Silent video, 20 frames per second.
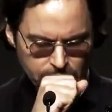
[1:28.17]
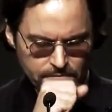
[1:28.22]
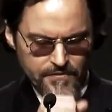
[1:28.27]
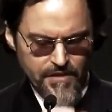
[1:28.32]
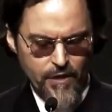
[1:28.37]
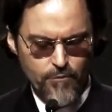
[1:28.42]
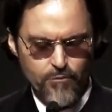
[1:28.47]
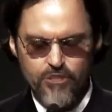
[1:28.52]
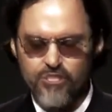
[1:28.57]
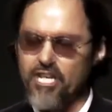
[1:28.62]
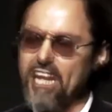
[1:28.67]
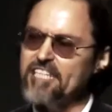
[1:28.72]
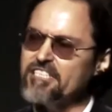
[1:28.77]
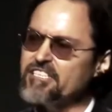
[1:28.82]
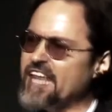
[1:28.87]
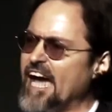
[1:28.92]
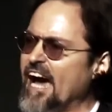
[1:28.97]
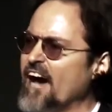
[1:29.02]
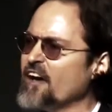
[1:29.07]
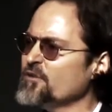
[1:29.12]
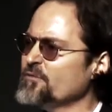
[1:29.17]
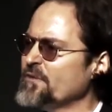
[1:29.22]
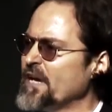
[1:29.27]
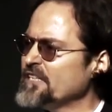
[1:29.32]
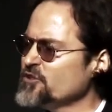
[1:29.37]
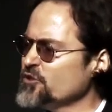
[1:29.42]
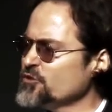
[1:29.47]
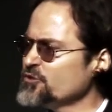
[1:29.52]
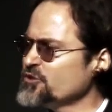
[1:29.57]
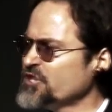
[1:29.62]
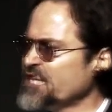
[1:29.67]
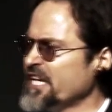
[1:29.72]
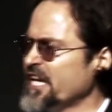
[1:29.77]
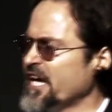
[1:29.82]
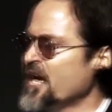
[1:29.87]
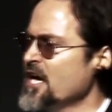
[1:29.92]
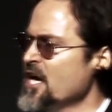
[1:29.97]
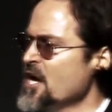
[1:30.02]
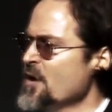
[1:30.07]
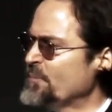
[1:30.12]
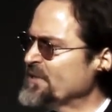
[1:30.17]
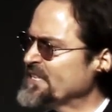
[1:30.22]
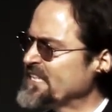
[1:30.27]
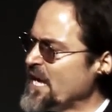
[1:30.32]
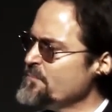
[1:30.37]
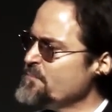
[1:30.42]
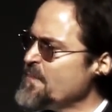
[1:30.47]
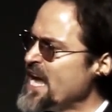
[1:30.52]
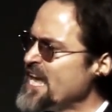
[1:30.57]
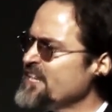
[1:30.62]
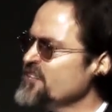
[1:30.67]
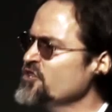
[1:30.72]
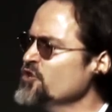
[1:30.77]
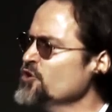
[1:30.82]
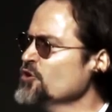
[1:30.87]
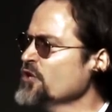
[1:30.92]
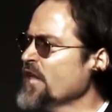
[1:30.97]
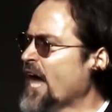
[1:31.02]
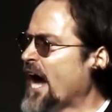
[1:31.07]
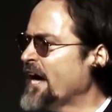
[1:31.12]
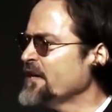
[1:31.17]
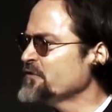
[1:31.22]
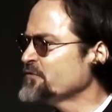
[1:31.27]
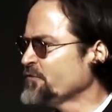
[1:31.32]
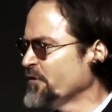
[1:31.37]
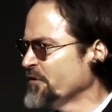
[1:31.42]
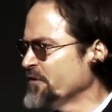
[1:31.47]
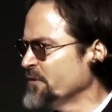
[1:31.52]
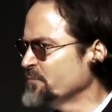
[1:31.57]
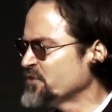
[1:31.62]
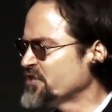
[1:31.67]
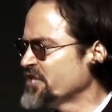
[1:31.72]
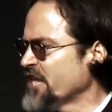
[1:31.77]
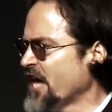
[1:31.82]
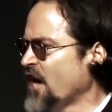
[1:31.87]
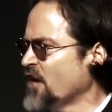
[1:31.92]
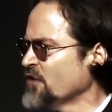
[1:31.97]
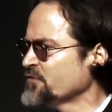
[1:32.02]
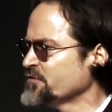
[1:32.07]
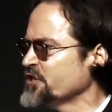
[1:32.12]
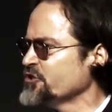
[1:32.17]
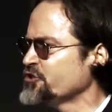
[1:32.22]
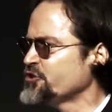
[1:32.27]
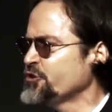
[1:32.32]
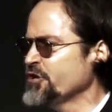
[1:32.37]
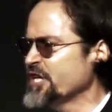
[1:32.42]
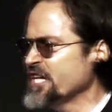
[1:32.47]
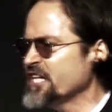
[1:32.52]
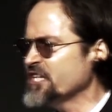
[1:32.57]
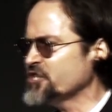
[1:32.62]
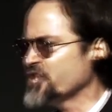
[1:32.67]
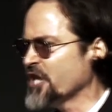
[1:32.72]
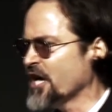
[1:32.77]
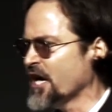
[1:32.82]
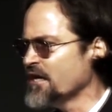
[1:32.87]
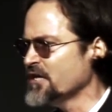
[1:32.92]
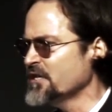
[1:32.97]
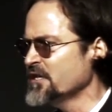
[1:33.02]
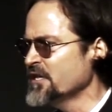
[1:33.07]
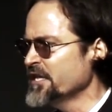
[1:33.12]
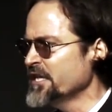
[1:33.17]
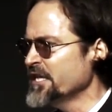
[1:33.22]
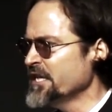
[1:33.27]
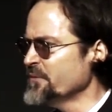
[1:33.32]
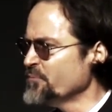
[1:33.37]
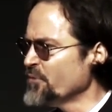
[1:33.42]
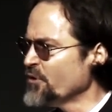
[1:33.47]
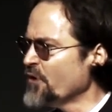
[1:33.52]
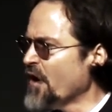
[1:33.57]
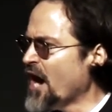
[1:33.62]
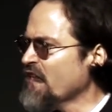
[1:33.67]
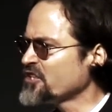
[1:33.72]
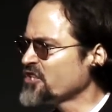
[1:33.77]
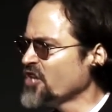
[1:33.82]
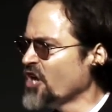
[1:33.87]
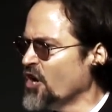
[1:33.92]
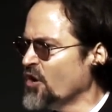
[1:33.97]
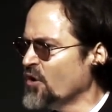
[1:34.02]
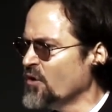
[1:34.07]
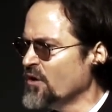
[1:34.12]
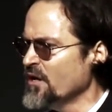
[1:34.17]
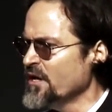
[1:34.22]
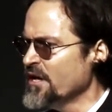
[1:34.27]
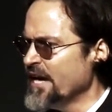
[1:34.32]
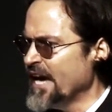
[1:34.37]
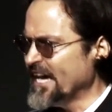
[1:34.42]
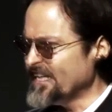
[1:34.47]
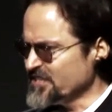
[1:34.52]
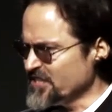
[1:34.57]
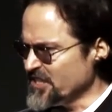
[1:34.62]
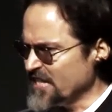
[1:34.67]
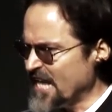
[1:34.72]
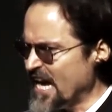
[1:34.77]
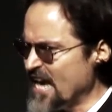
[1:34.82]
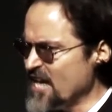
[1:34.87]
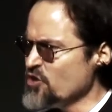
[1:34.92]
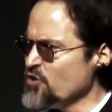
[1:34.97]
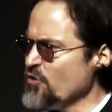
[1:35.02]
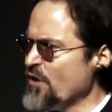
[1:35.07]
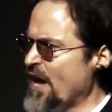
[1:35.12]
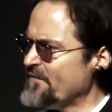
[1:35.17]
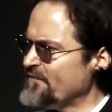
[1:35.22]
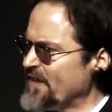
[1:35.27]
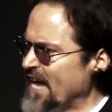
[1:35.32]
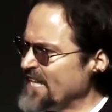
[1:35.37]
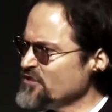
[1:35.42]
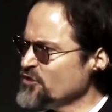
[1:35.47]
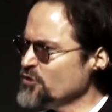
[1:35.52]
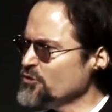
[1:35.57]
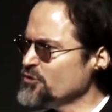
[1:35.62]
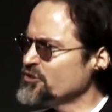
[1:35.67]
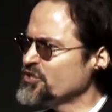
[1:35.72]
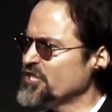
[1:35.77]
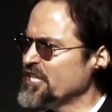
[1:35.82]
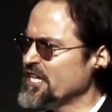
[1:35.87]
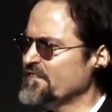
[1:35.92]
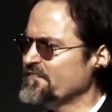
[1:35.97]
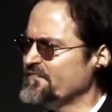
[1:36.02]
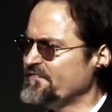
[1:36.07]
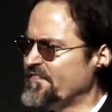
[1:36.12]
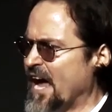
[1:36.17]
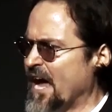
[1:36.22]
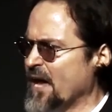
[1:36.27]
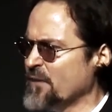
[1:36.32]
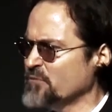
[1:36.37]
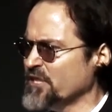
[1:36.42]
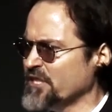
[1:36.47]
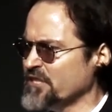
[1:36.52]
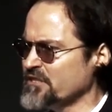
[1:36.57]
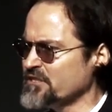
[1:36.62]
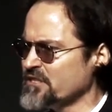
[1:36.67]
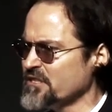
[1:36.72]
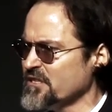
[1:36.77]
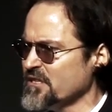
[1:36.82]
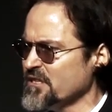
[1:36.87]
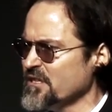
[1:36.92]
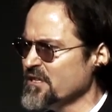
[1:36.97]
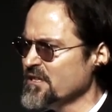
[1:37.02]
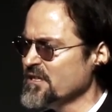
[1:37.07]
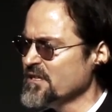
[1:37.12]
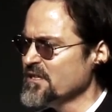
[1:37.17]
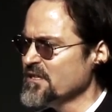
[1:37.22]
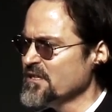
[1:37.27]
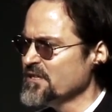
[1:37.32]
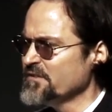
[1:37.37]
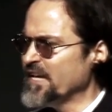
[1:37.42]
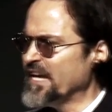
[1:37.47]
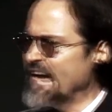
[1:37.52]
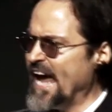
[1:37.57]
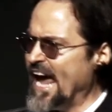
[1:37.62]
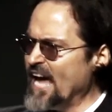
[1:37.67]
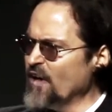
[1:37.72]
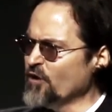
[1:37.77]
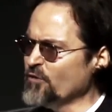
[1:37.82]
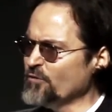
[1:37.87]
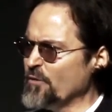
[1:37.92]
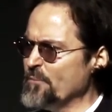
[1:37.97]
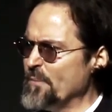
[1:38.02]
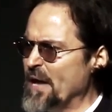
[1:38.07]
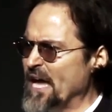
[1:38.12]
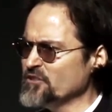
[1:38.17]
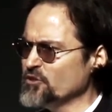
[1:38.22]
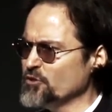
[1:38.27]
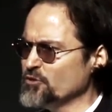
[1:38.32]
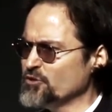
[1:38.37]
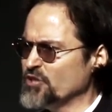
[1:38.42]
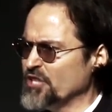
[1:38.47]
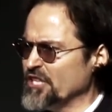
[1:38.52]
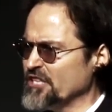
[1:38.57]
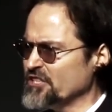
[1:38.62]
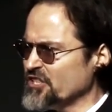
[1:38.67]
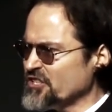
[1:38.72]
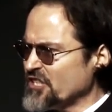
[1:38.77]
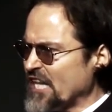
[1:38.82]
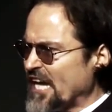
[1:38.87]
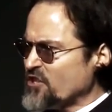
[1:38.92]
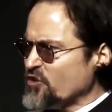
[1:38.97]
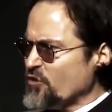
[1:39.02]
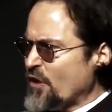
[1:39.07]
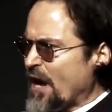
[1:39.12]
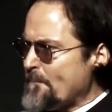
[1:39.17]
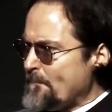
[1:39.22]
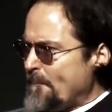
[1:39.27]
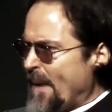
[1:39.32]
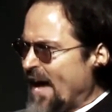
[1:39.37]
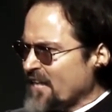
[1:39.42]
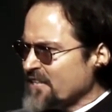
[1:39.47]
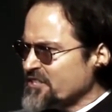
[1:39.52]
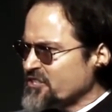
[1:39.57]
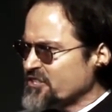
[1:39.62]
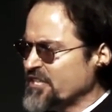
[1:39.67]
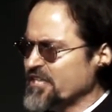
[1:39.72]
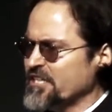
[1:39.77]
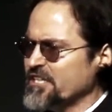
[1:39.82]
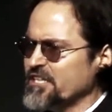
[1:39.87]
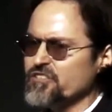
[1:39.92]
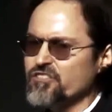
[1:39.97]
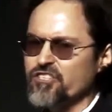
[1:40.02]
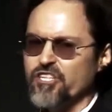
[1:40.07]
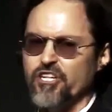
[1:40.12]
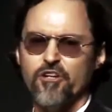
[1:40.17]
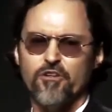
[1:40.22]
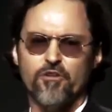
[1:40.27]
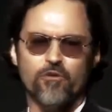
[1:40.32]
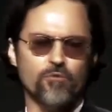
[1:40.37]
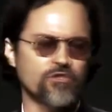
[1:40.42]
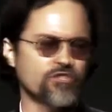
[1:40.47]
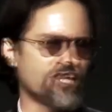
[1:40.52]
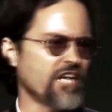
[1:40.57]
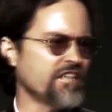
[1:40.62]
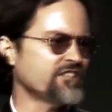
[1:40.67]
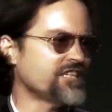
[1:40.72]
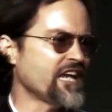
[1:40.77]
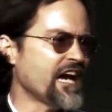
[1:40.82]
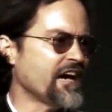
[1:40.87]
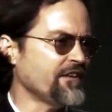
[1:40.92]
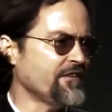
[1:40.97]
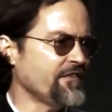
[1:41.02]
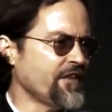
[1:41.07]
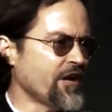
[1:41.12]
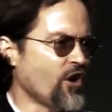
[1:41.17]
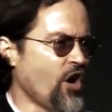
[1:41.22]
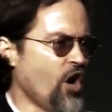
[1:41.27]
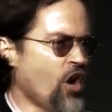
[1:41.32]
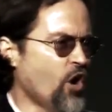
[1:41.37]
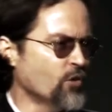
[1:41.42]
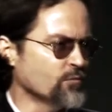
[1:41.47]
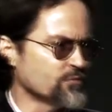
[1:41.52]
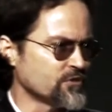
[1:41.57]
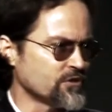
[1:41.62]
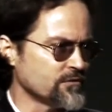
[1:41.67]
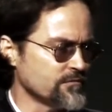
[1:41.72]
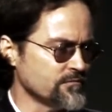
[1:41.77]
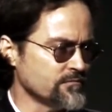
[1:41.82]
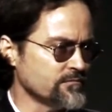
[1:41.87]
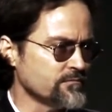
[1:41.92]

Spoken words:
They were chased out of Andalusia, but they made new lives for themselves in Tunisia, in Morocco. And today you have Andalusian families that hail from Andalusia, just like you have Palestinians here that were chased out of their homes.